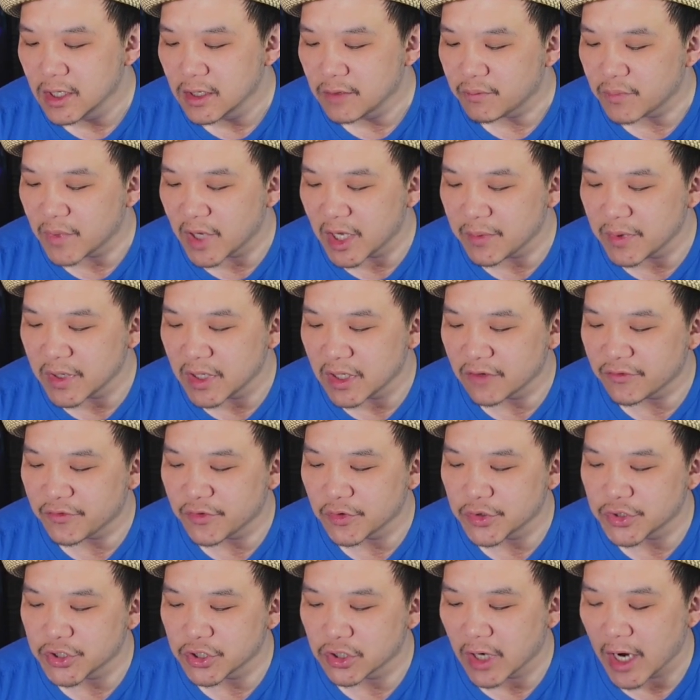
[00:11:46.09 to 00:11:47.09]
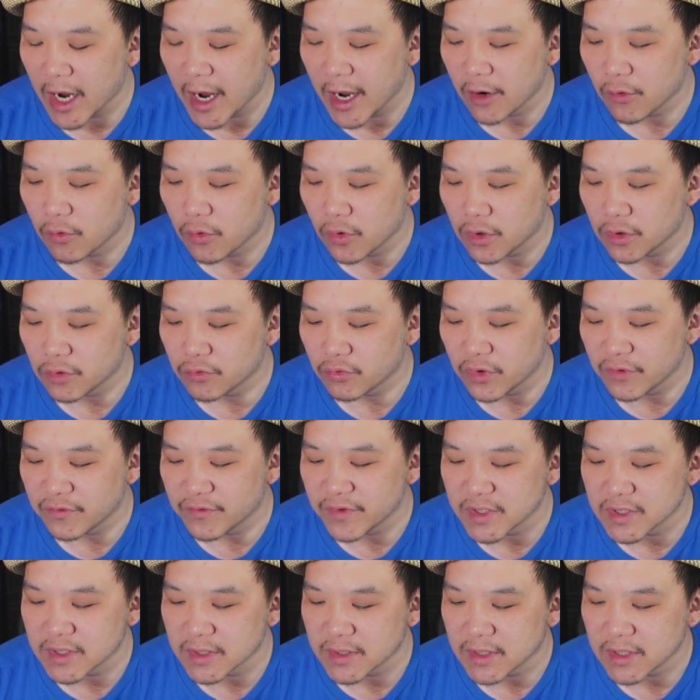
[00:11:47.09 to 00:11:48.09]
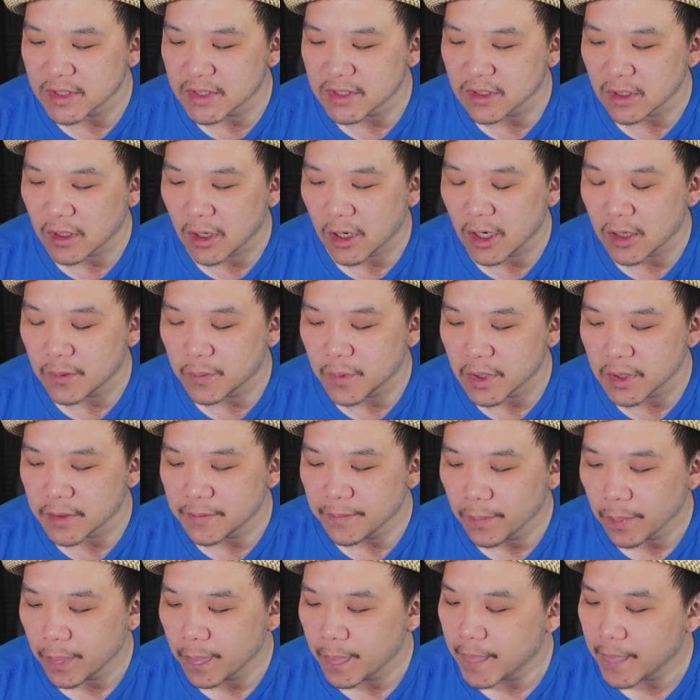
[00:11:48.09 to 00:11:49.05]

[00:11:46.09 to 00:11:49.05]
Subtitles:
Maybe in the future I will revisit this cigar, but